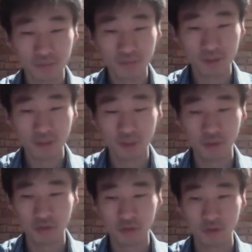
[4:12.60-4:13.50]
in order
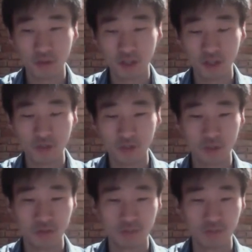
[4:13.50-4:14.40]
to uh, a very
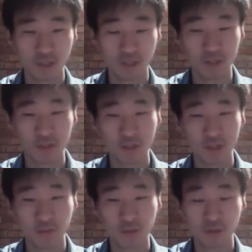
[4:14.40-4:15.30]
I guess a
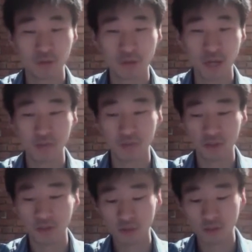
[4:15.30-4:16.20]
spiritual guidebook
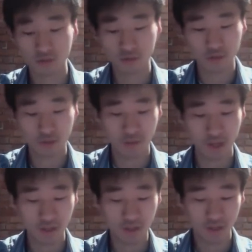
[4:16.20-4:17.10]
to learn
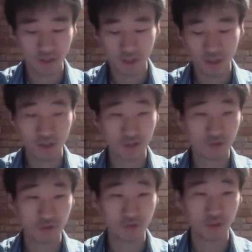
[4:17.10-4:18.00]
Spanish. It's
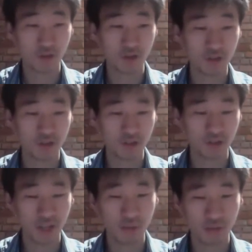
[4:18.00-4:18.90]
extremely hard. The
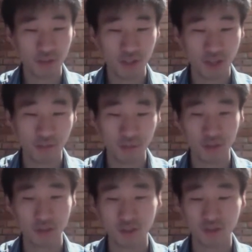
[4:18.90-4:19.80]
language in that book
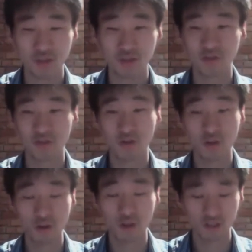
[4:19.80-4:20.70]
is just
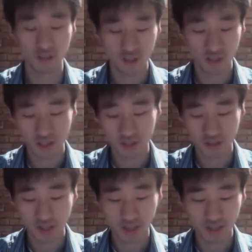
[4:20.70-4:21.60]
hard. It's
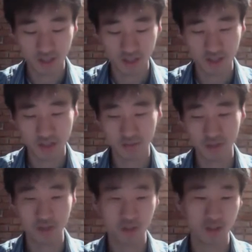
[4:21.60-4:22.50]
like it's like something
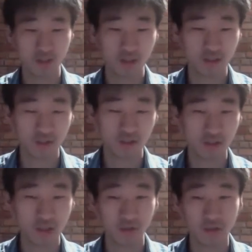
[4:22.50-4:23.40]
uh, a, a I
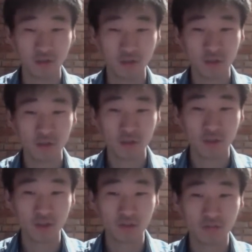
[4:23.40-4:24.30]
don't know, uh,
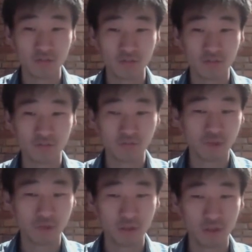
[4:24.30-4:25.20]
pretty
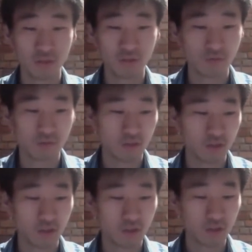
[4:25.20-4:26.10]
much
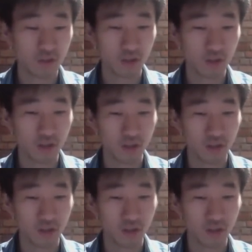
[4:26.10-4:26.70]
uh,